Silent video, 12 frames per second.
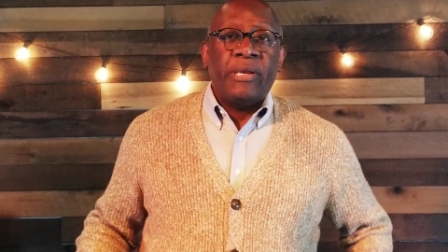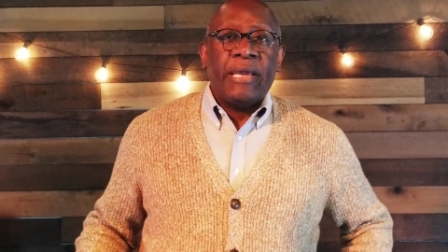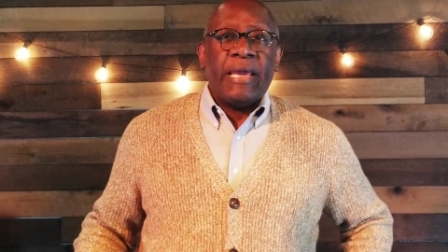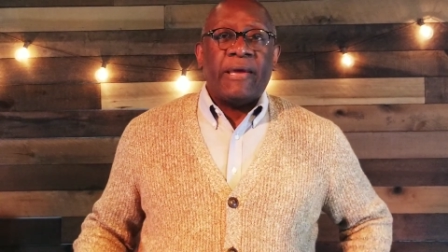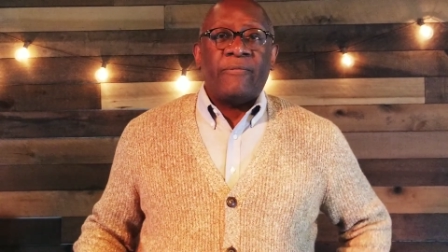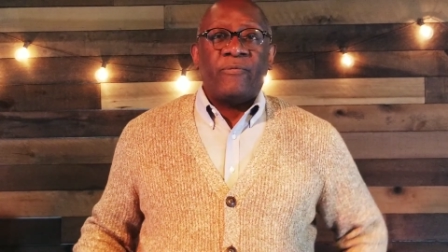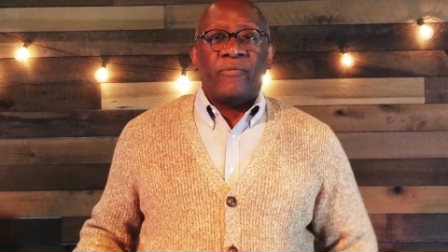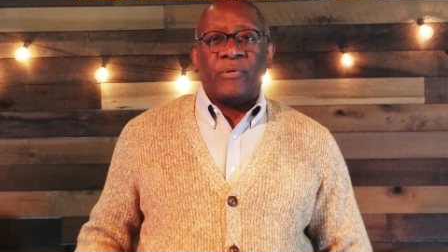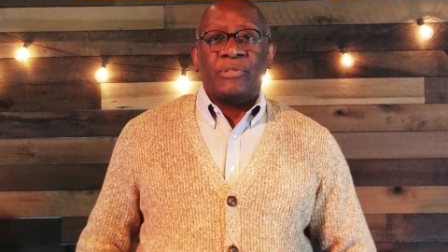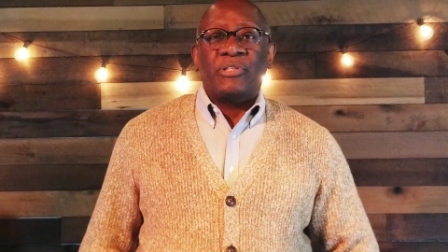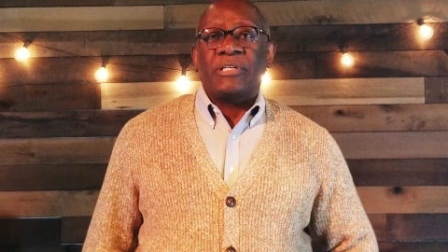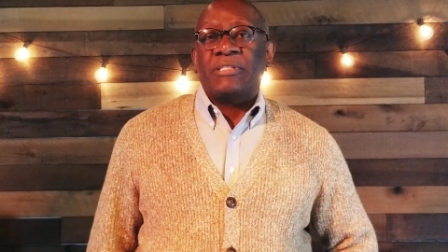and
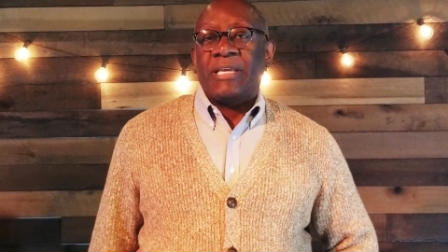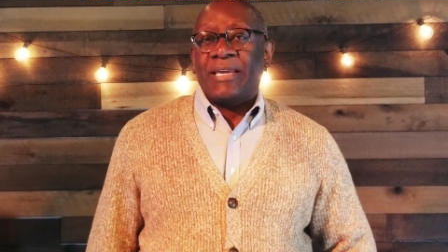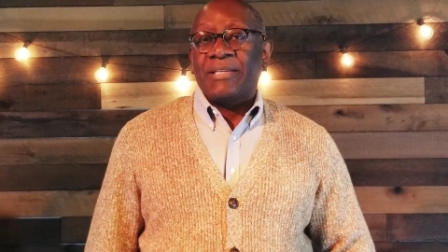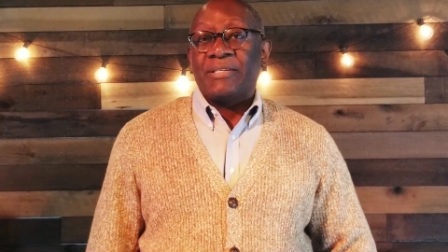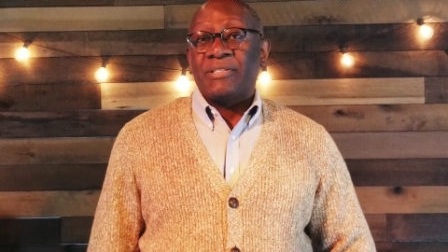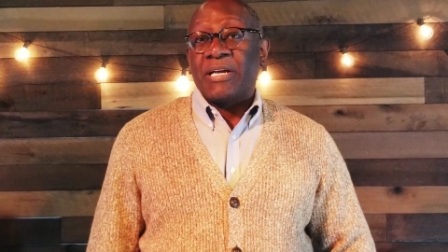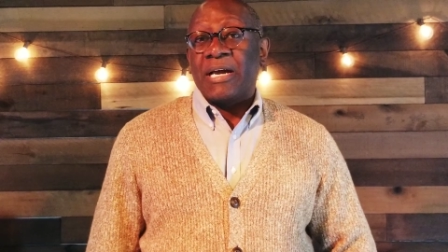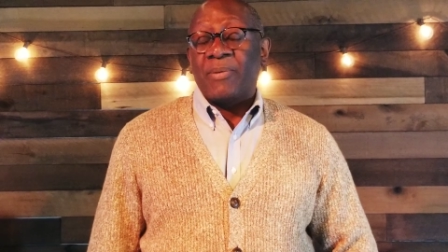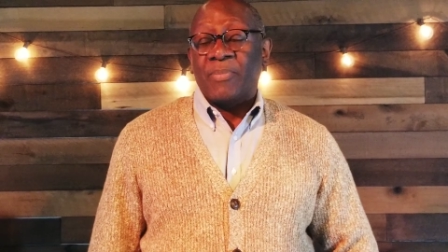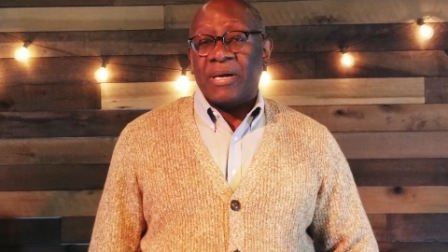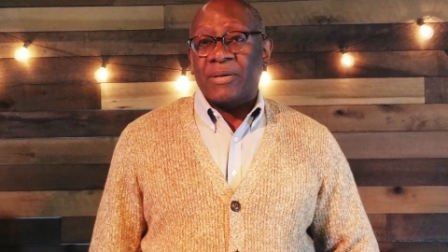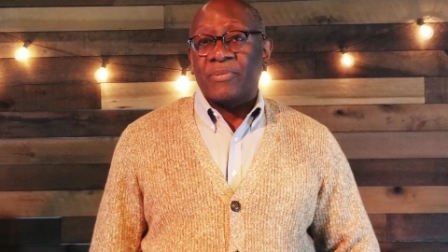for just taking the
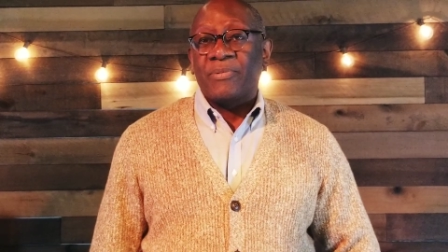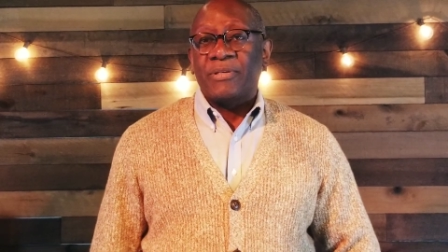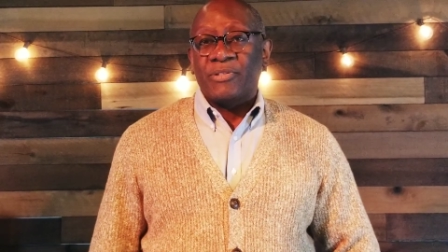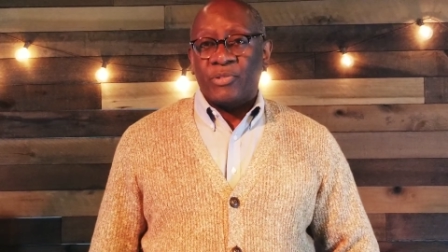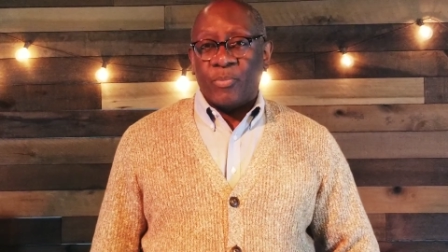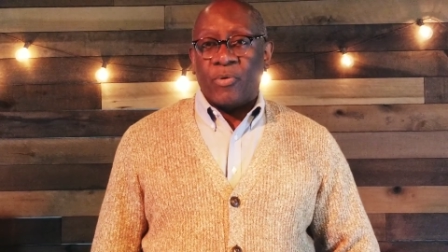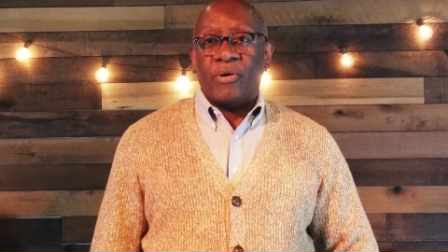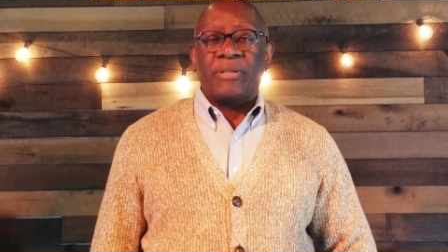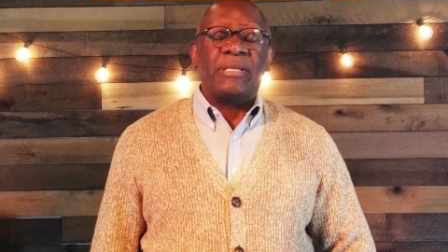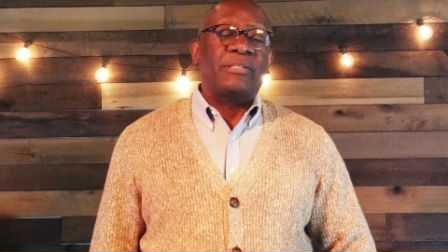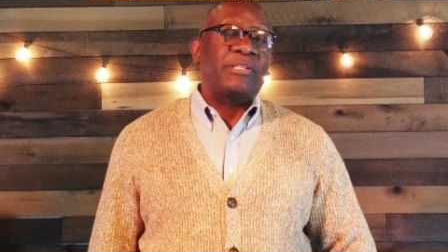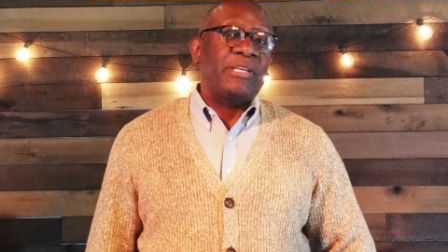time out this
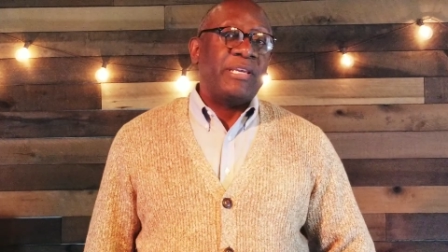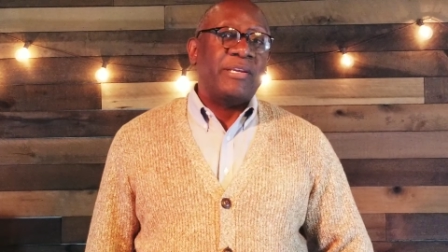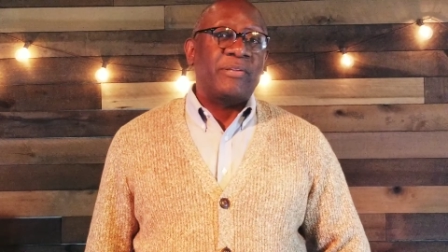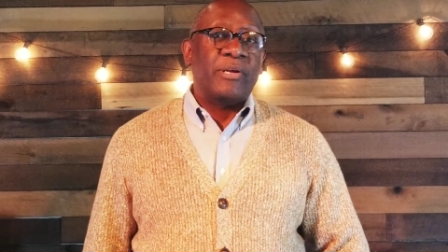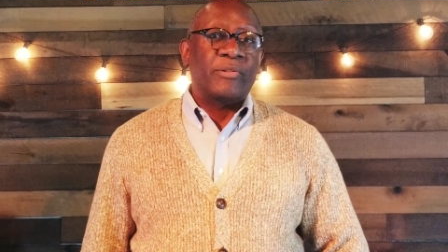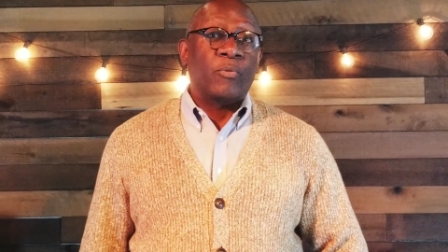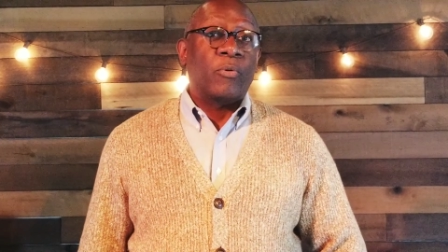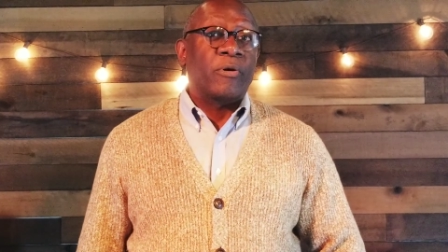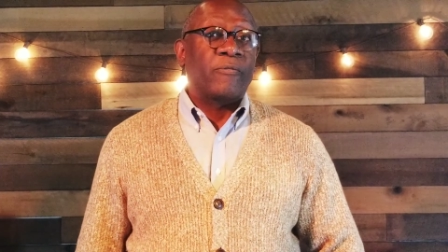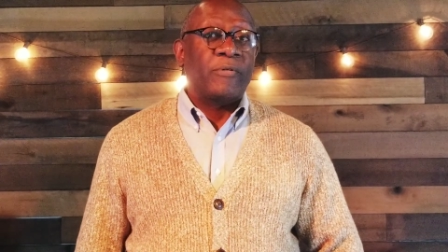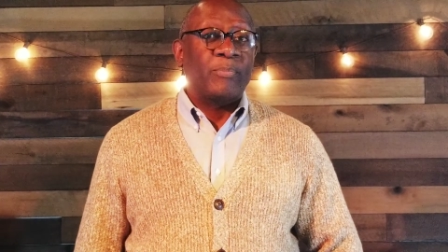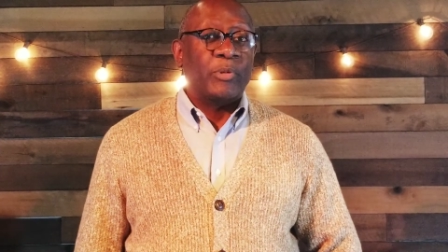morning to hear another
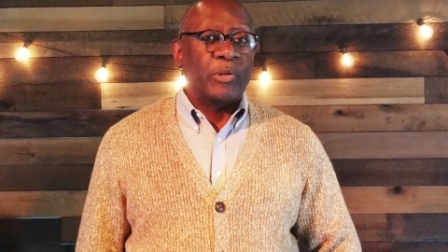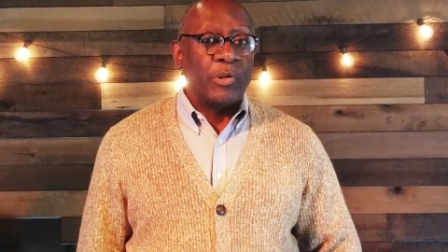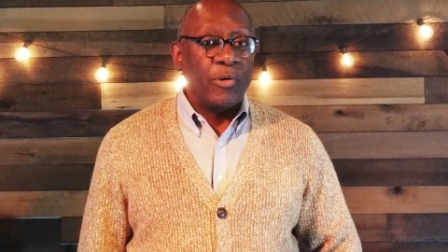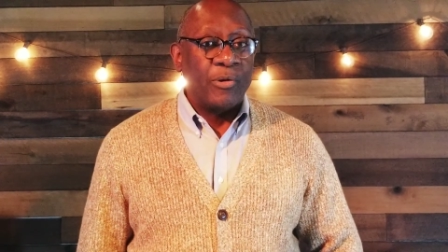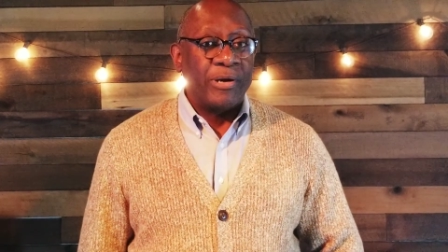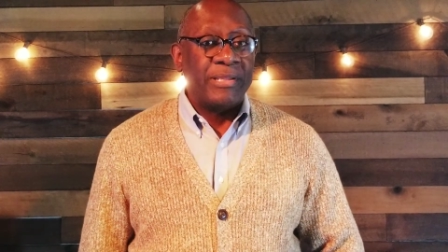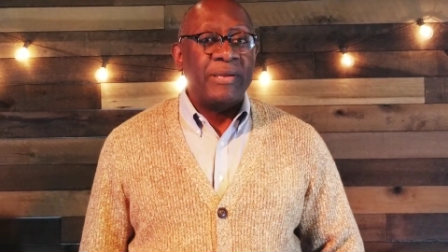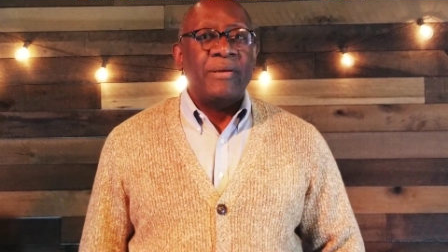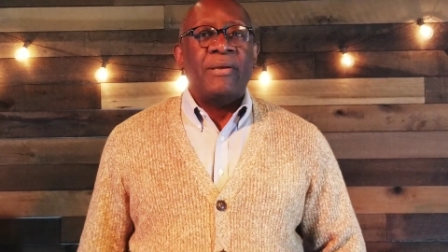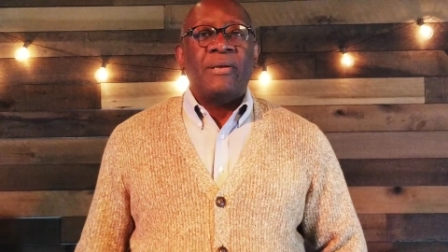word from the Lord.